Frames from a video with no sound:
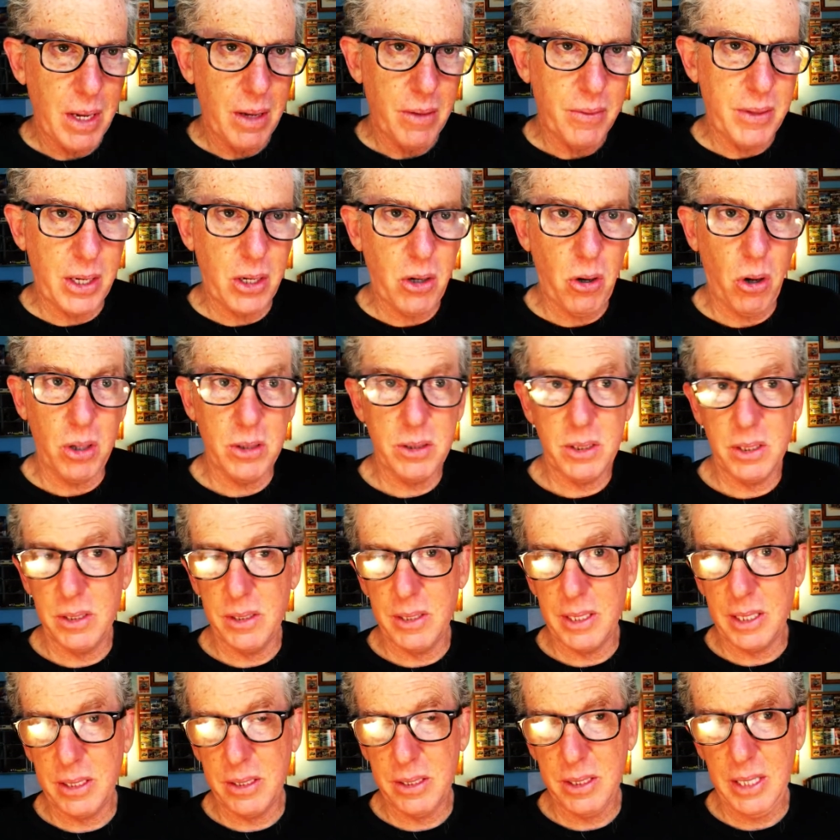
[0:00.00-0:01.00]
that causes
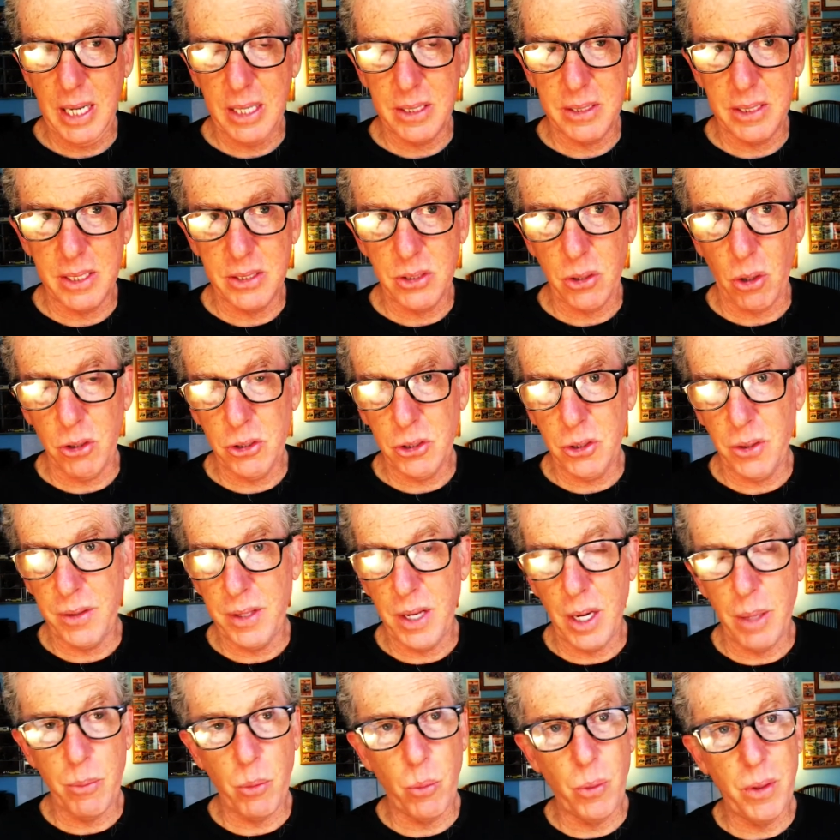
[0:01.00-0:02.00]
success. It's also
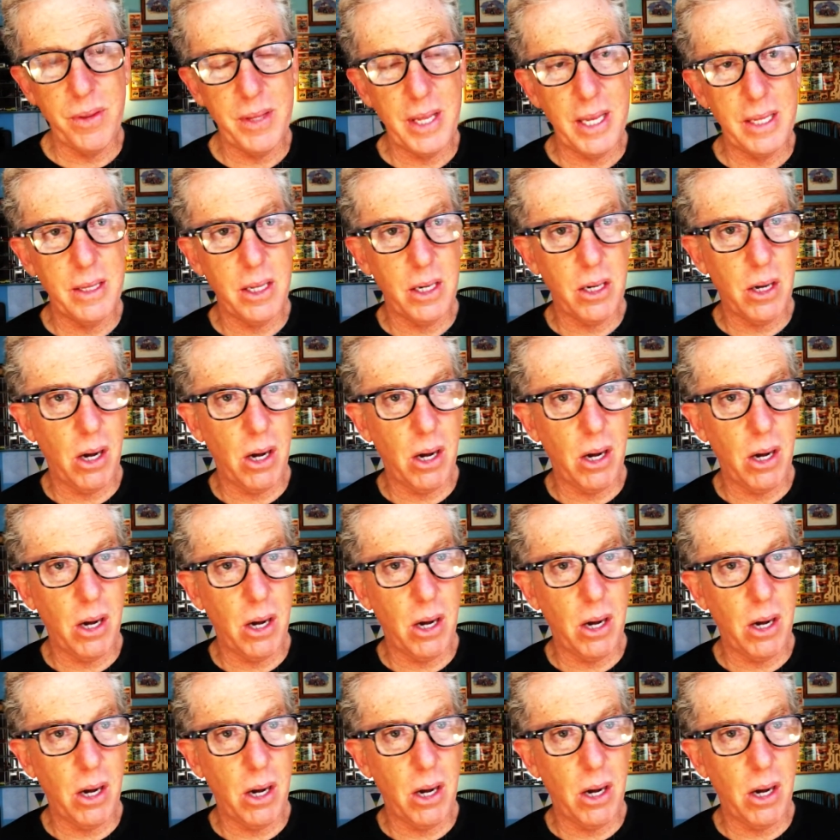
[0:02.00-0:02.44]
the number one thing that